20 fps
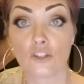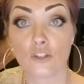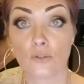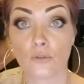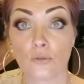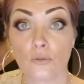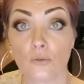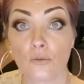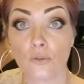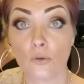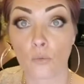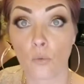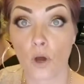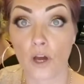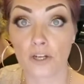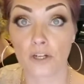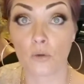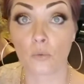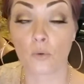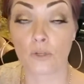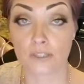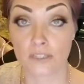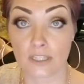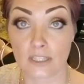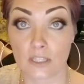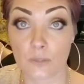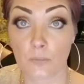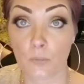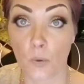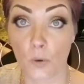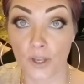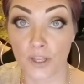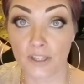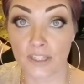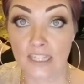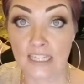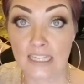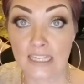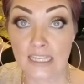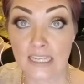to the water once it's
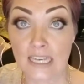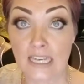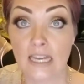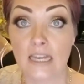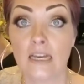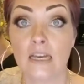boiling.